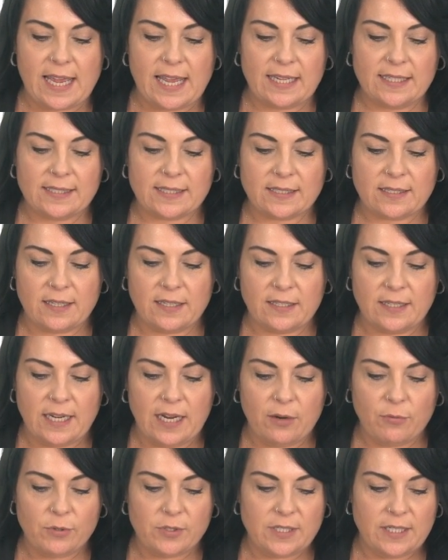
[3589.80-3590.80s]
on
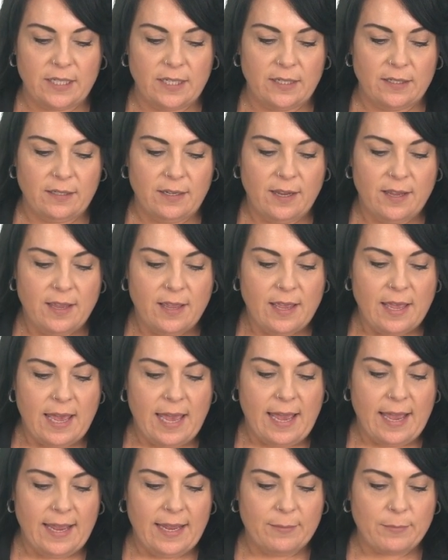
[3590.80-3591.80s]
skincare routine.
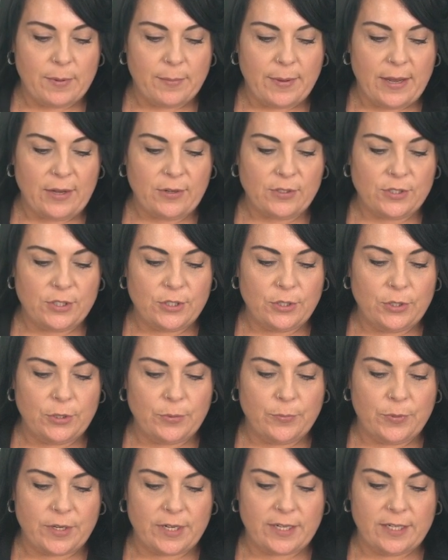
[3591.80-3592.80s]
I am about to
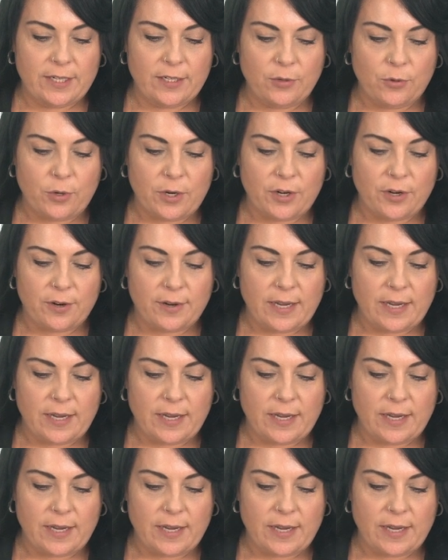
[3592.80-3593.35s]
put it in order,